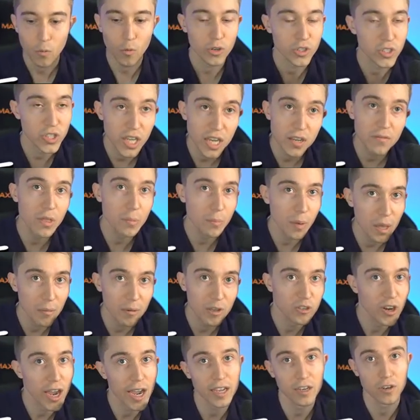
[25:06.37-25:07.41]
or save the
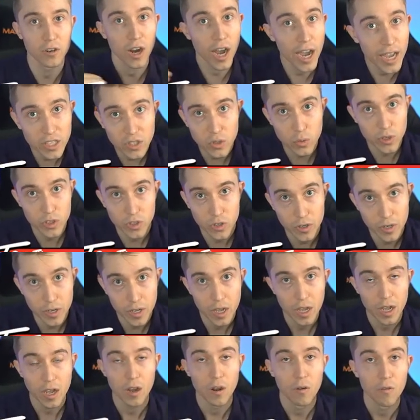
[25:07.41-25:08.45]
Baby Dragon or Ice Wizard
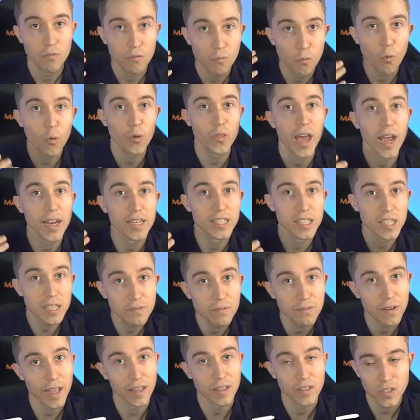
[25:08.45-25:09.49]
for that
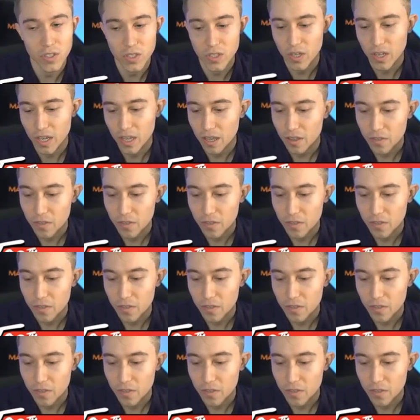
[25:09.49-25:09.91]
defense.